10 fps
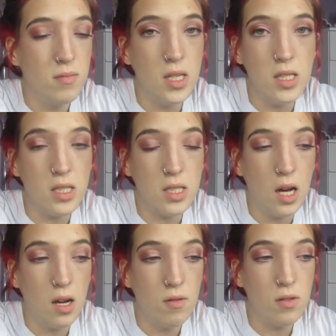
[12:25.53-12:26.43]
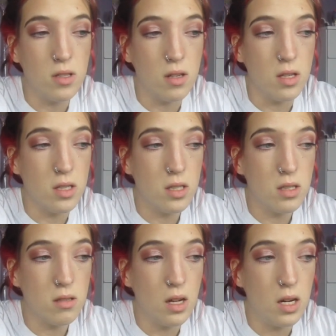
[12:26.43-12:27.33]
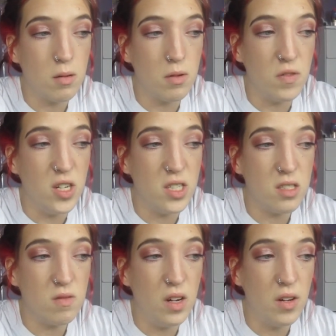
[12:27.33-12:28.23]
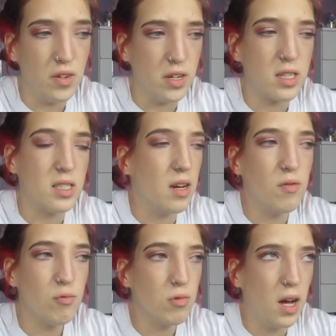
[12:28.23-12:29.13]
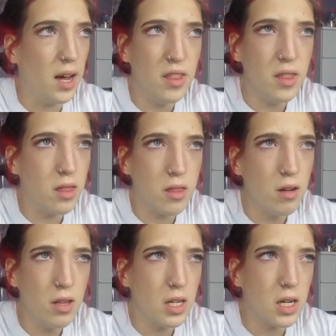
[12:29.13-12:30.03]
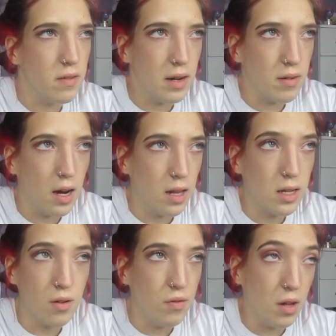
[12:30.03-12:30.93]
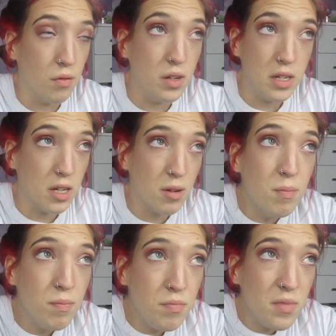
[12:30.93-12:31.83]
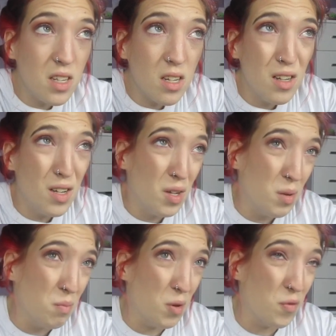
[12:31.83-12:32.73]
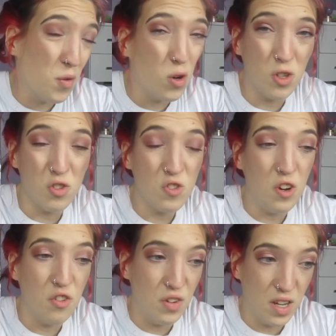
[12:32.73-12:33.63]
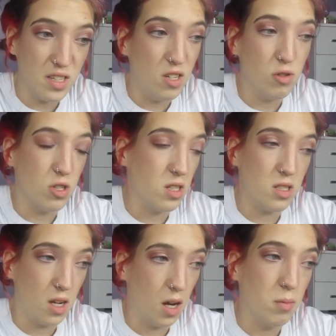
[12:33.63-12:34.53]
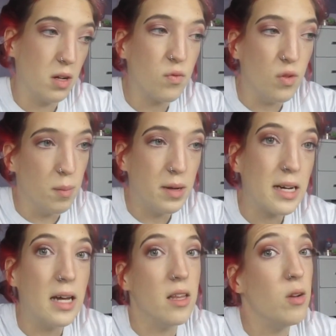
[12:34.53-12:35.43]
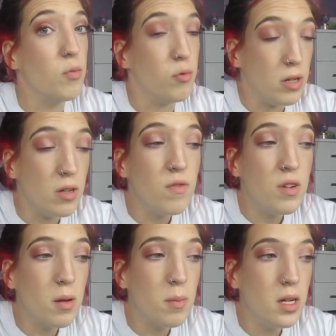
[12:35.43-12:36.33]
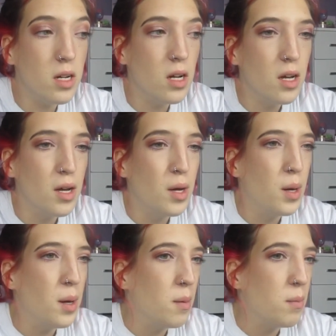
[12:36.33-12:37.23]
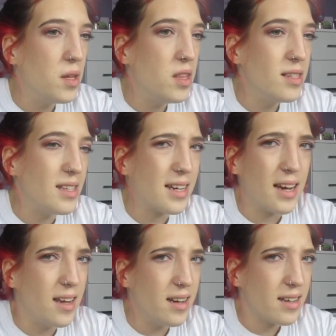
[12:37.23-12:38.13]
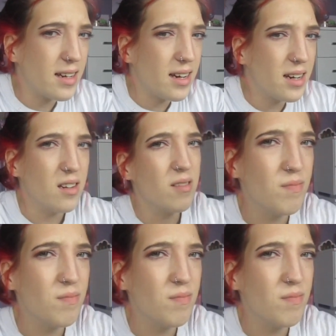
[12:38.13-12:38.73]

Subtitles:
and stuff. So this is like my first fail video, because I don't think I've ever had like a failed video before. Usually it fails, I usually stop like filming and then refilm it, but this I kind of can't